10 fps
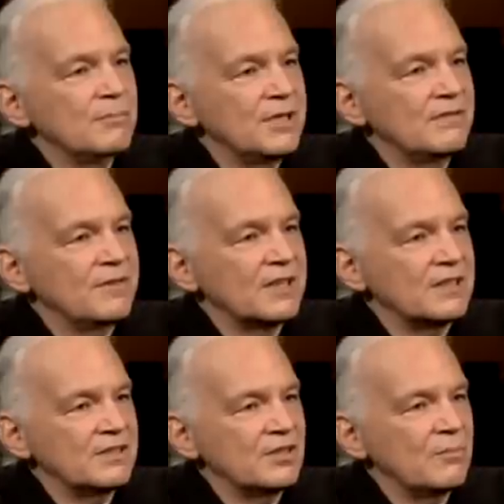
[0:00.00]
but he
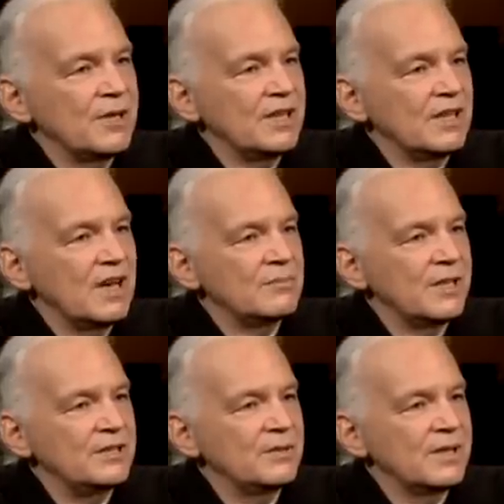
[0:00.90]
affected so many lives
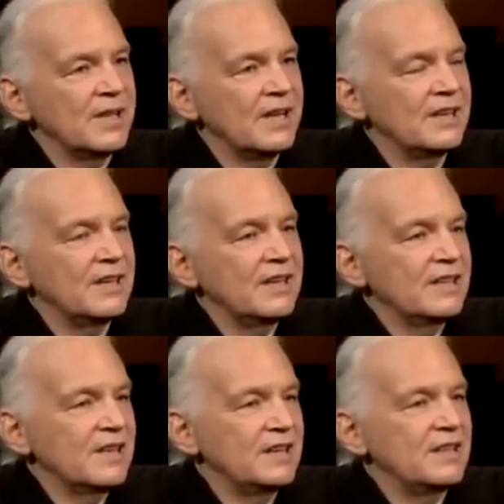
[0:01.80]
by doing that
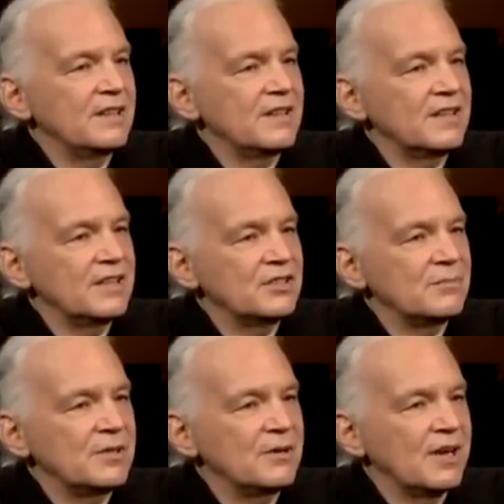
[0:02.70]
I didn't think he
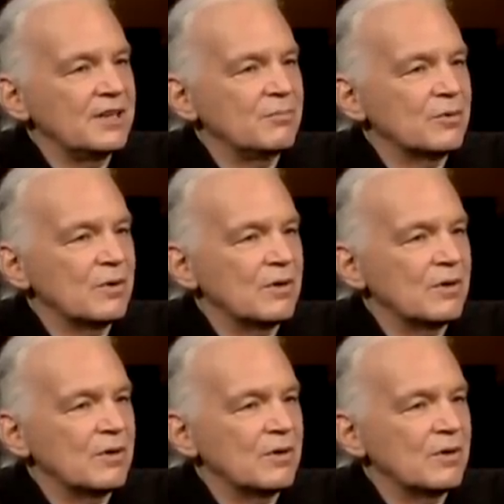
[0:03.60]
should be granted parole.